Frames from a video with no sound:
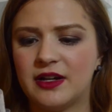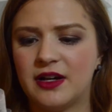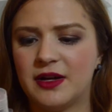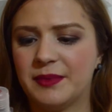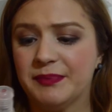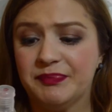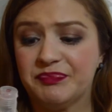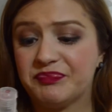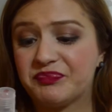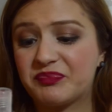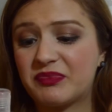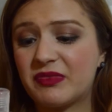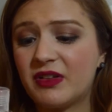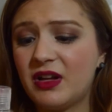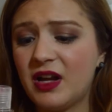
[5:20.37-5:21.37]
Um,
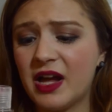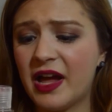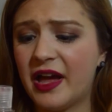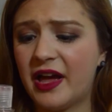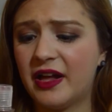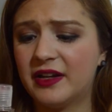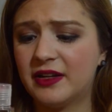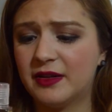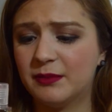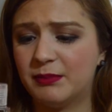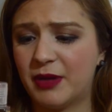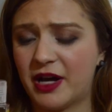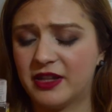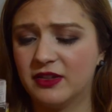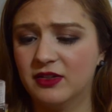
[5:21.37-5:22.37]
and
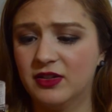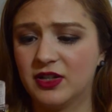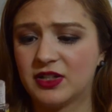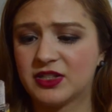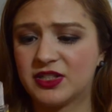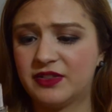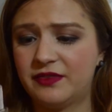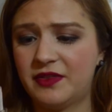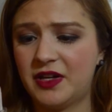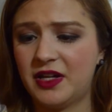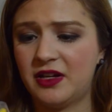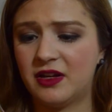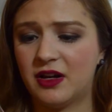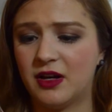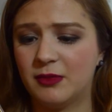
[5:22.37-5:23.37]
by the looks of
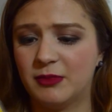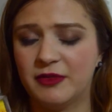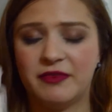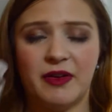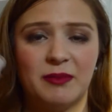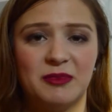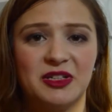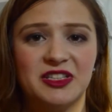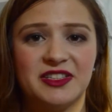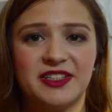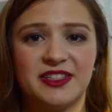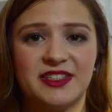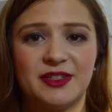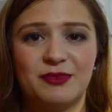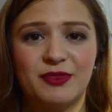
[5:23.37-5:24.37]
it, um, if I'm
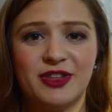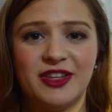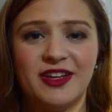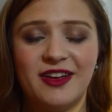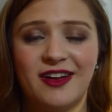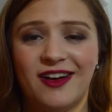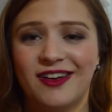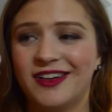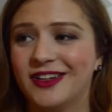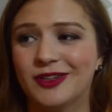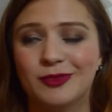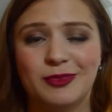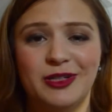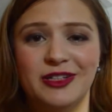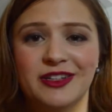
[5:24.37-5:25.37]
consistent with it,
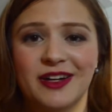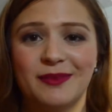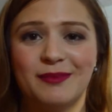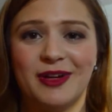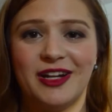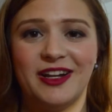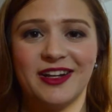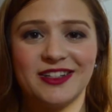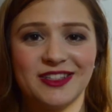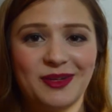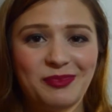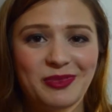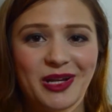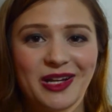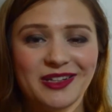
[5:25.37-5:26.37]
it'll be done by next
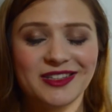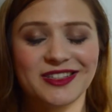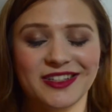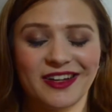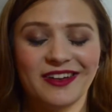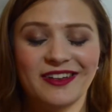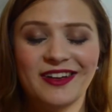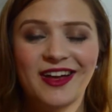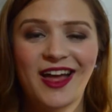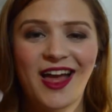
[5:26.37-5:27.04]
update. So